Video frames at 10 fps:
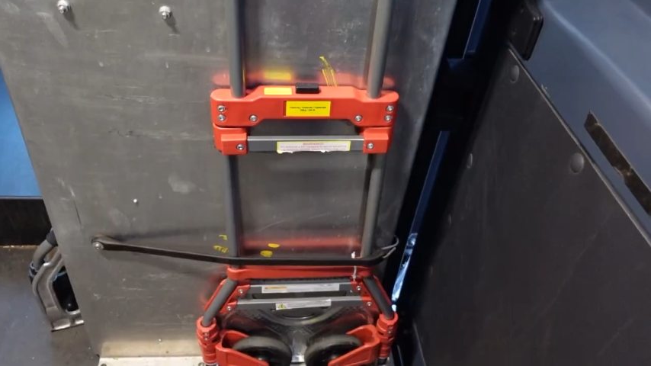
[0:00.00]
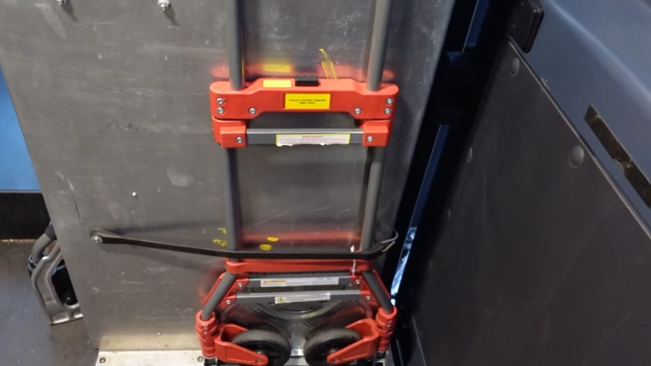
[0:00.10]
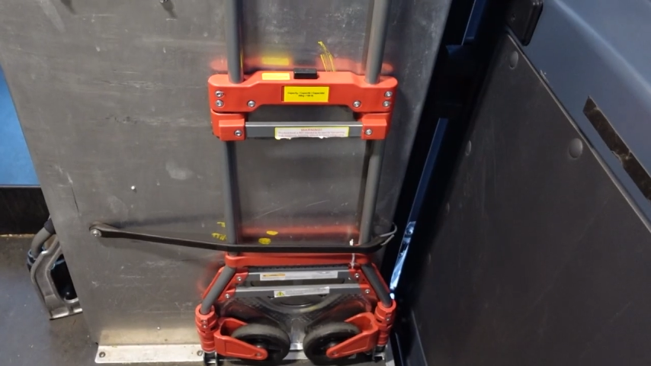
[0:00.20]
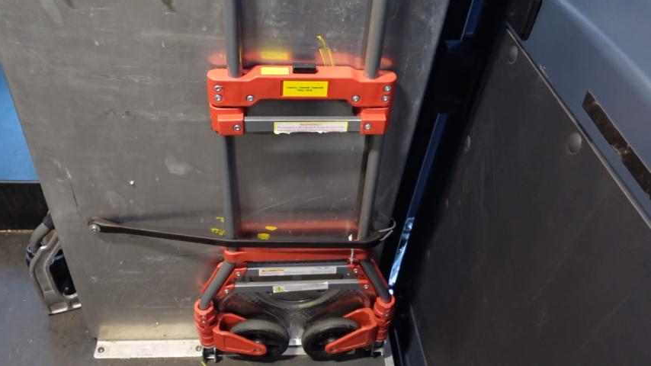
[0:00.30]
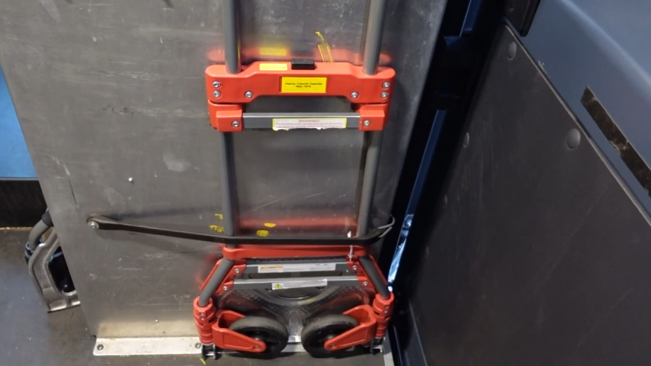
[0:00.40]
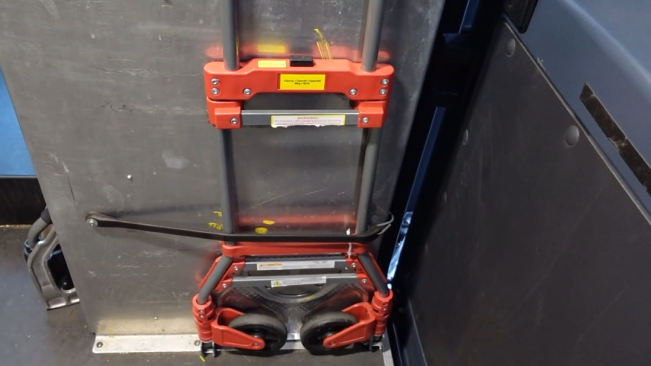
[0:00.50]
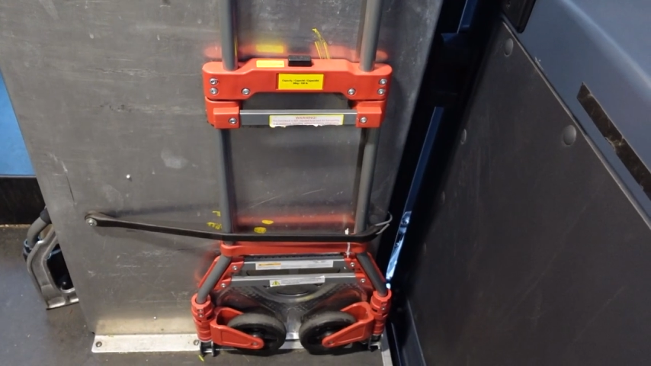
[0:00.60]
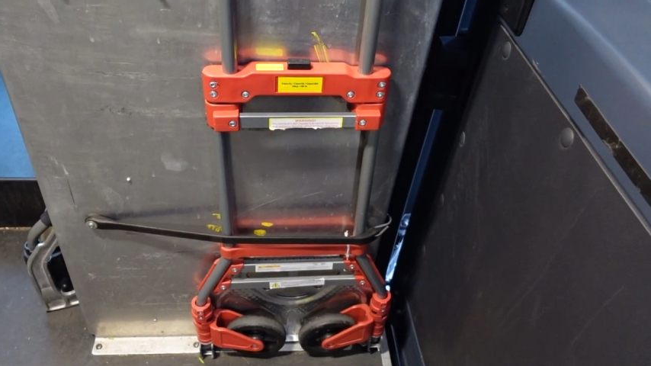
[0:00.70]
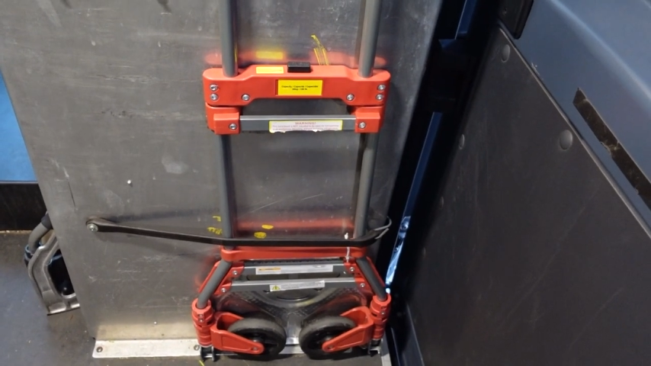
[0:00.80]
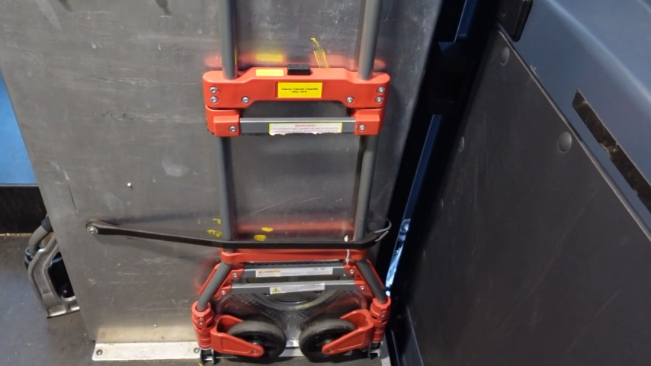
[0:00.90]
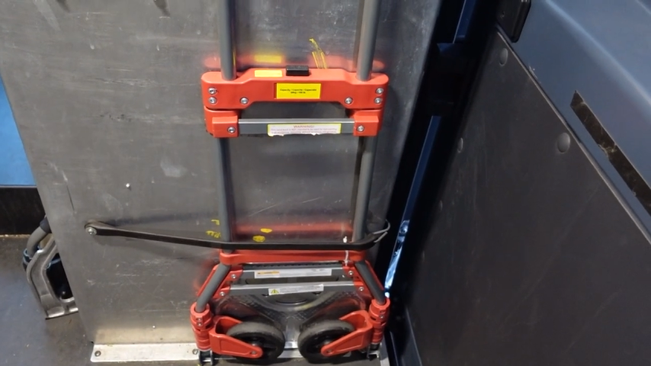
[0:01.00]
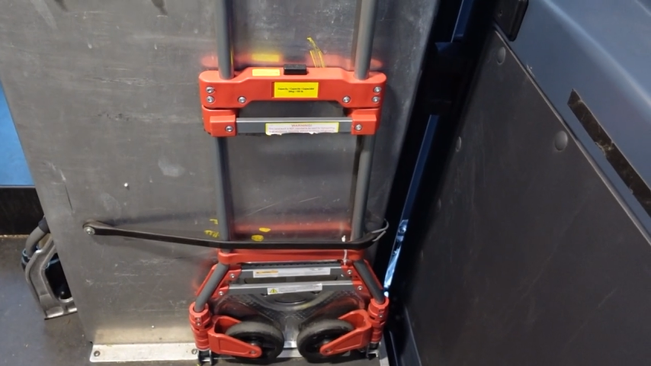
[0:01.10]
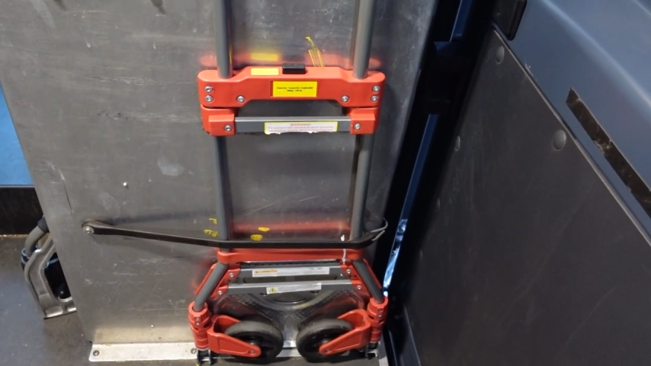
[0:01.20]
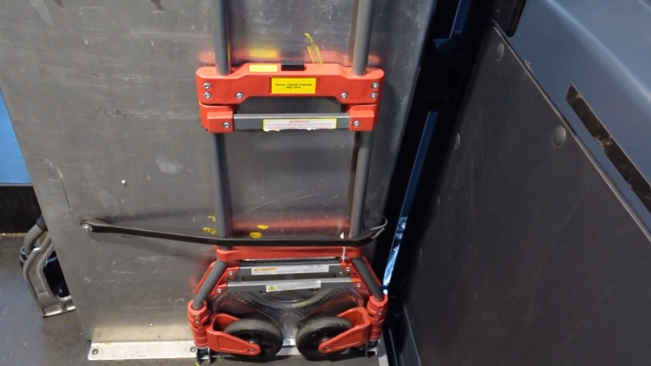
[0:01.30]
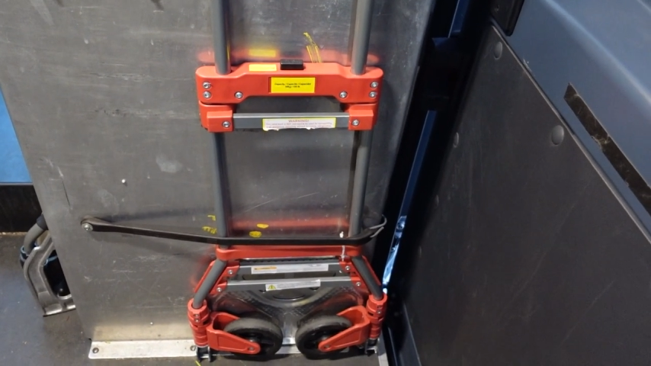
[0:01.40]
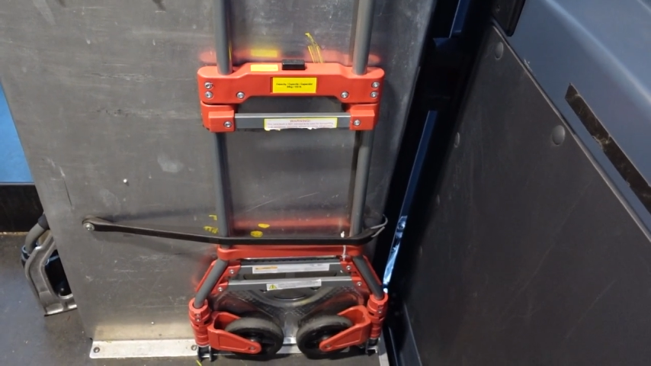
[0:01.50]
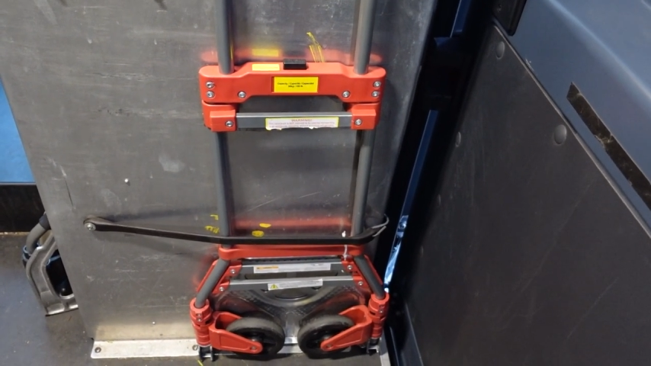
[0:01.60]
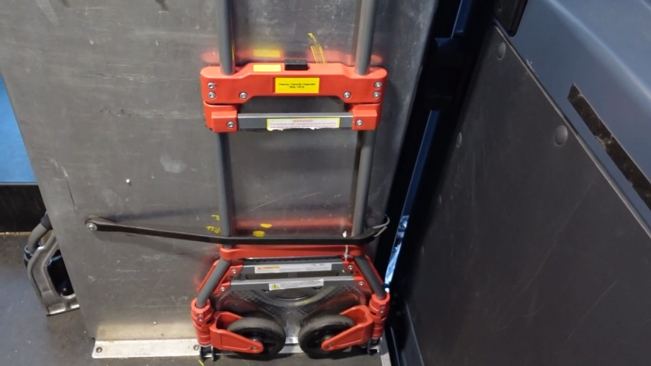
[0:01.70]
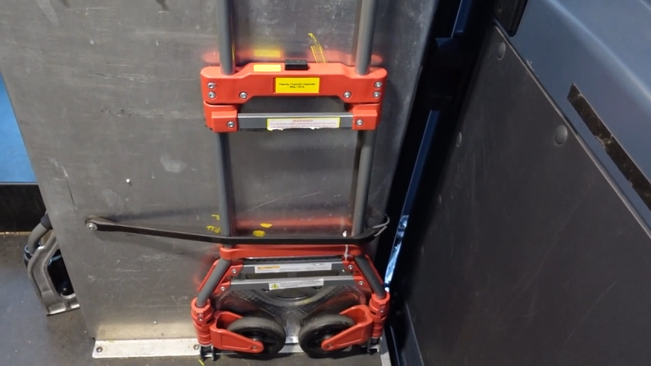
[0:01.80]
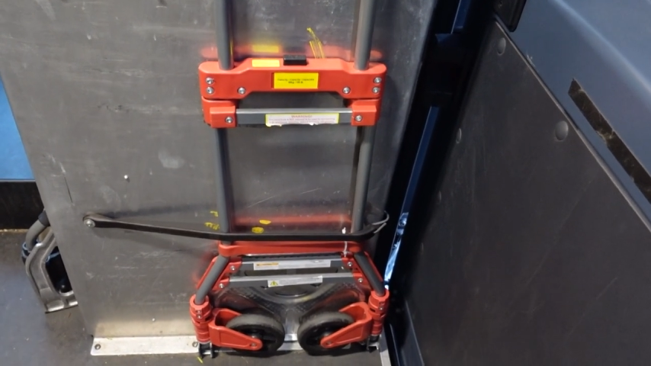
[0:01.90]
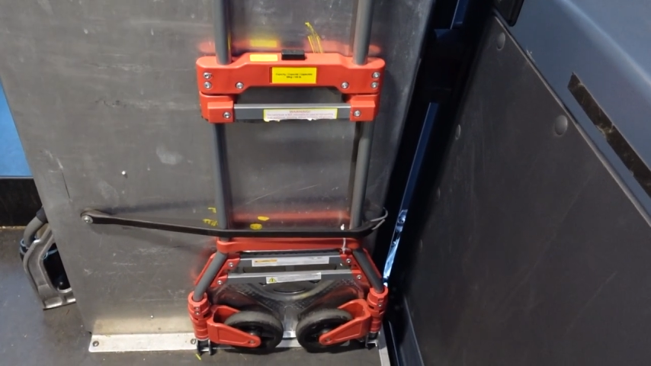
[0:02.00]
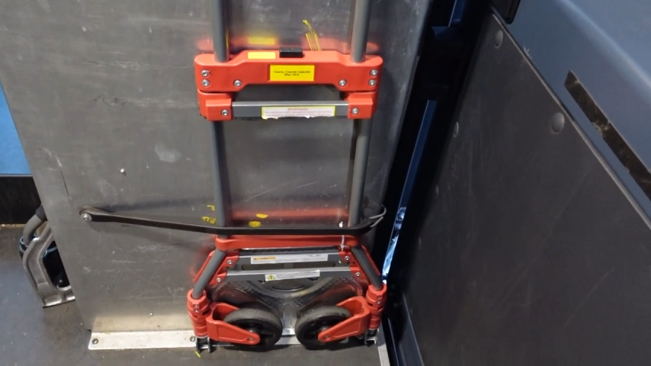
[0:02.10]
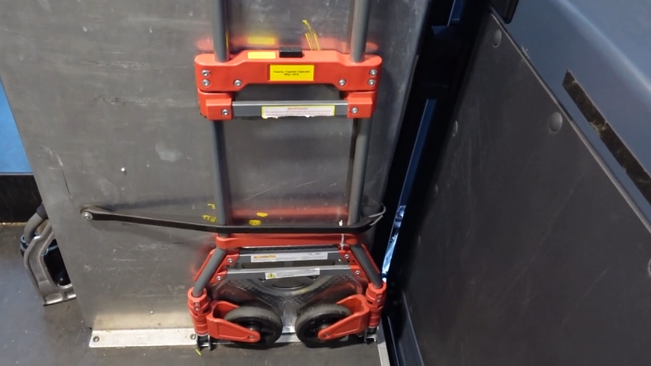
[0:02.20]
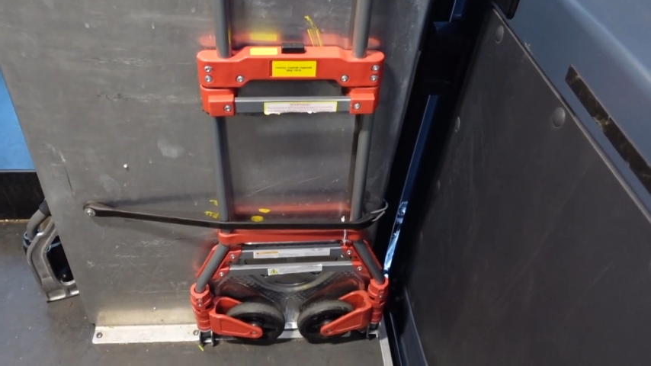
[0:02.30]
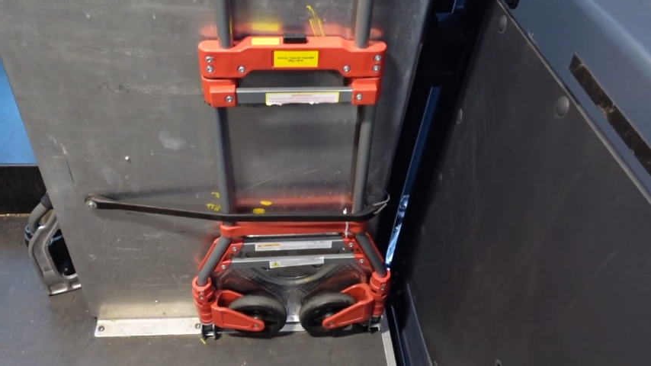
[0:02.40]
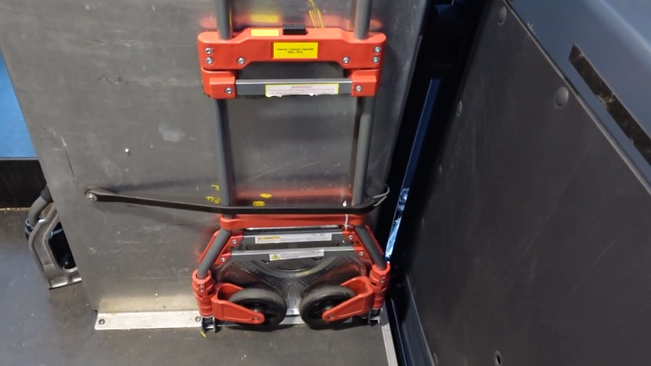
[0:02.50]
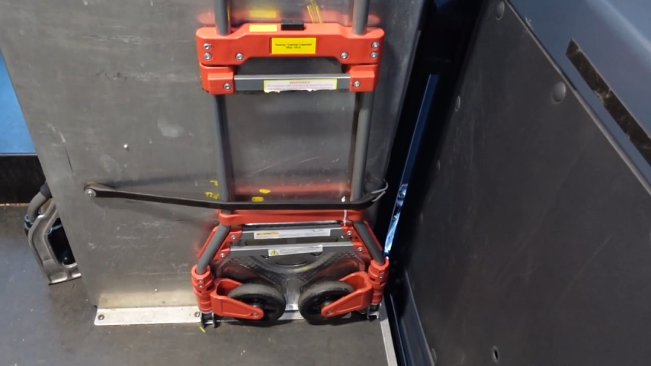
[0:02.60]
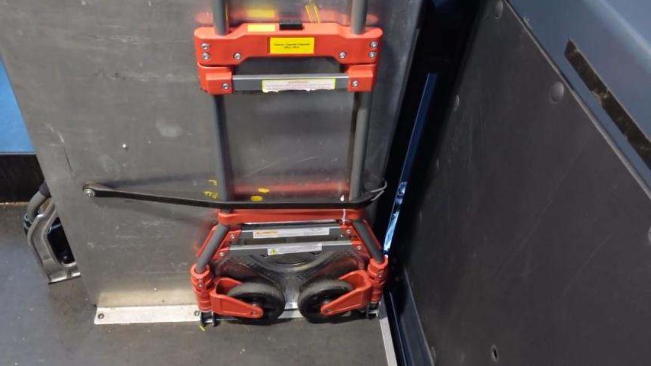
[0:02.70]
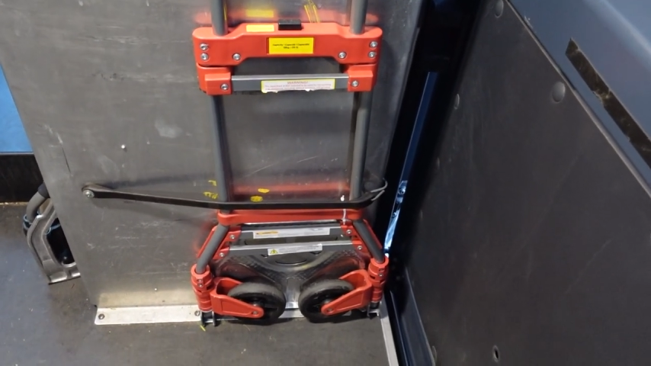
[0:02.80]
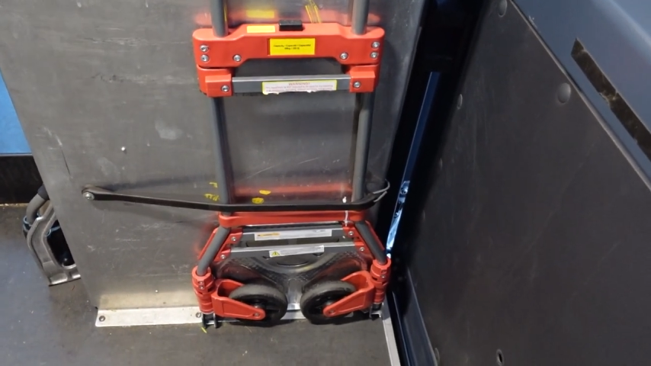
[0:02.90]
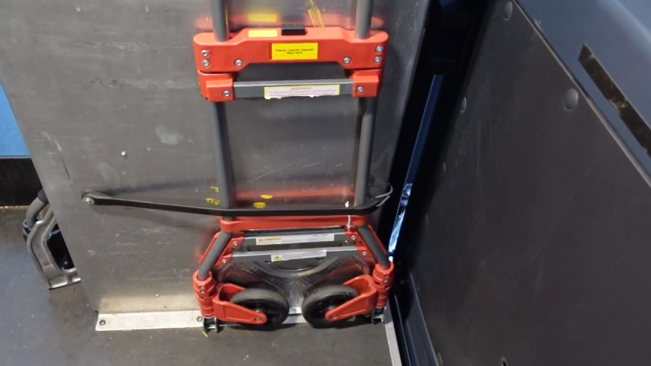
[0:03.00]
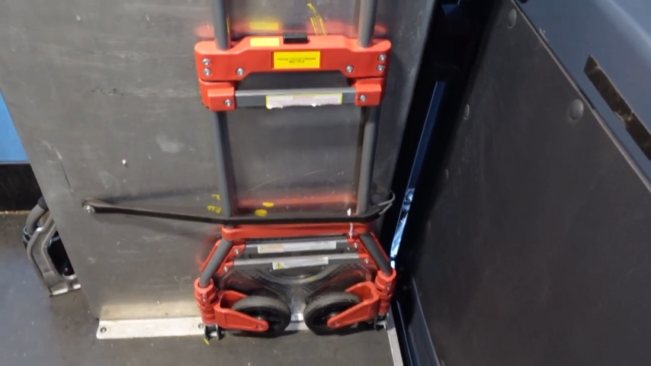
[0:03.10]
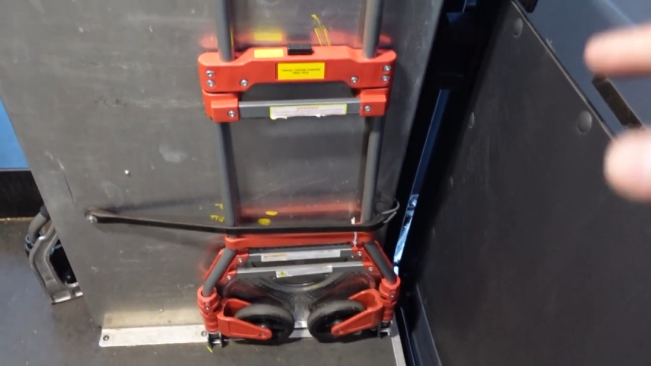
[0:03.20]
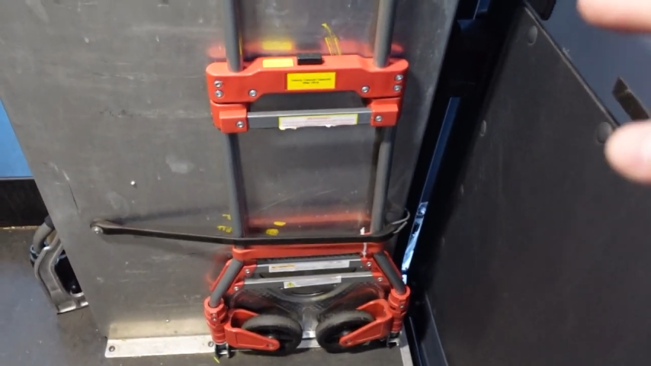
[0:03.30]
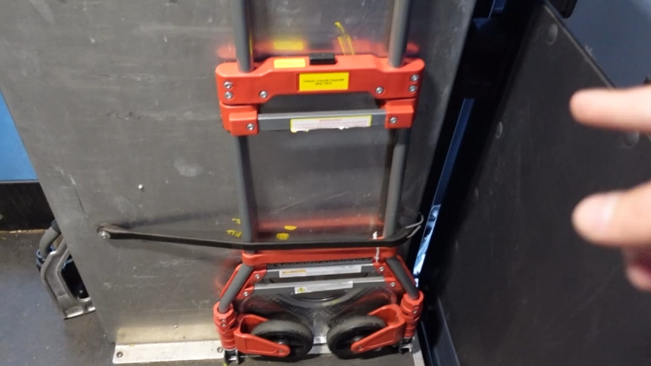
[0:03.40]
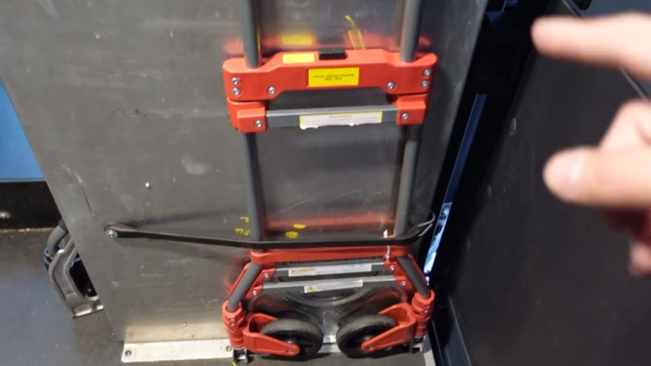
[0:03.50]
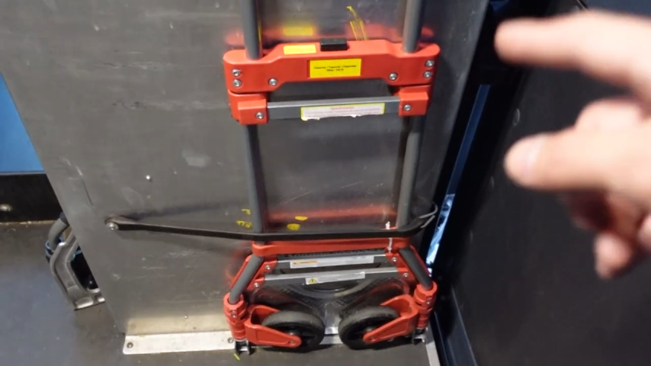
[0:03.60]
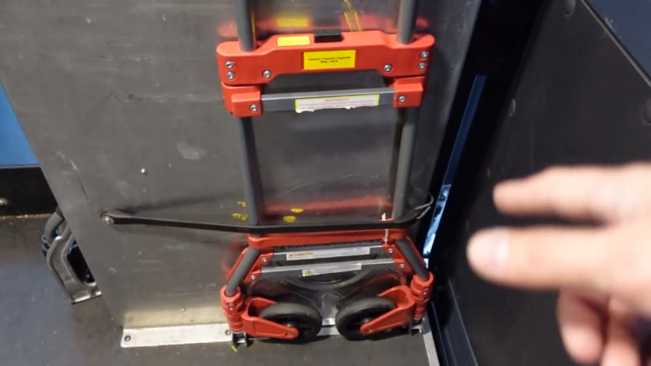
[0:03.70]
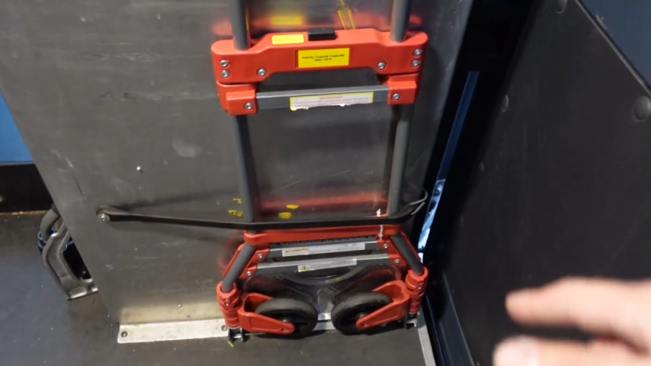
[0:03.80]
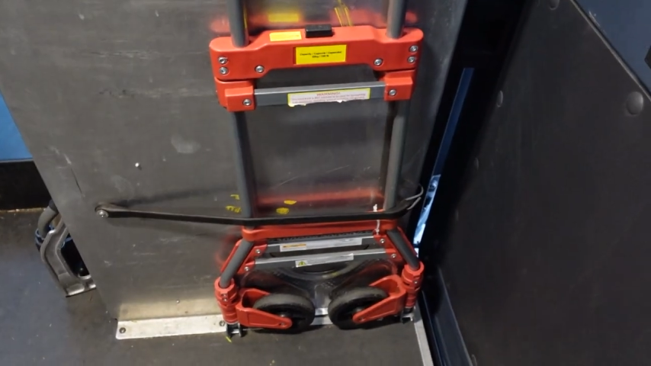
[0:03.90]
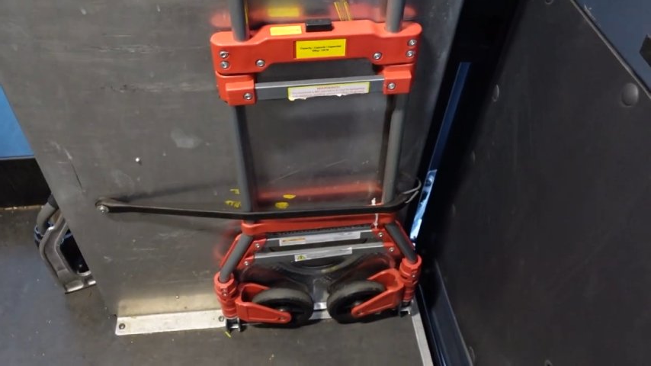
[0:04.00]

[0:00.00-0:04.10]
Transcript: (no speaker visible)